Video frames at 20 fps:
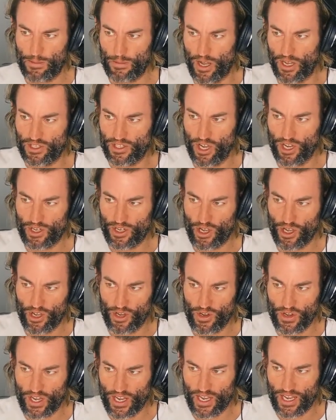I
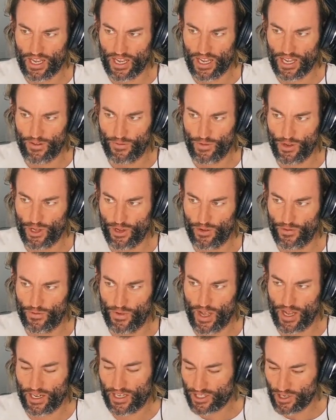don't know if
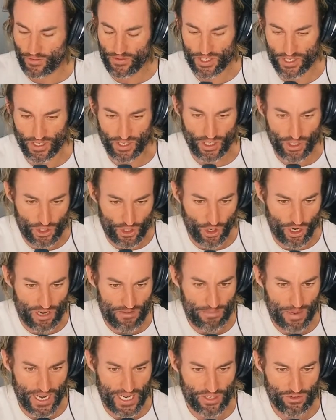you've, because obviously you
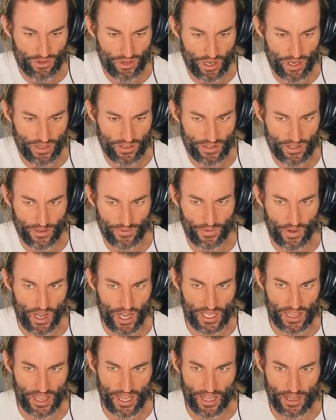joined Patreon
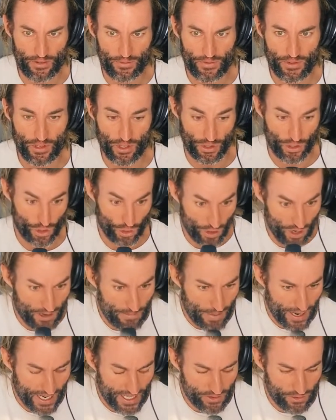to find love. You
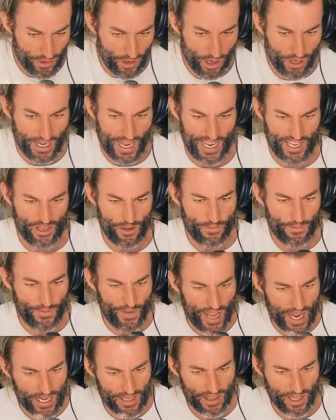joined Patreon and
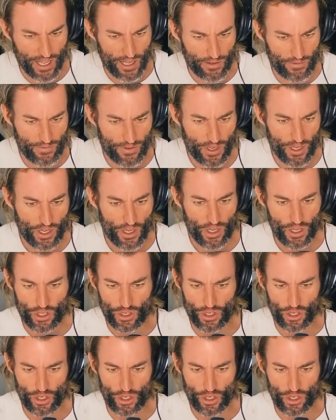you found love.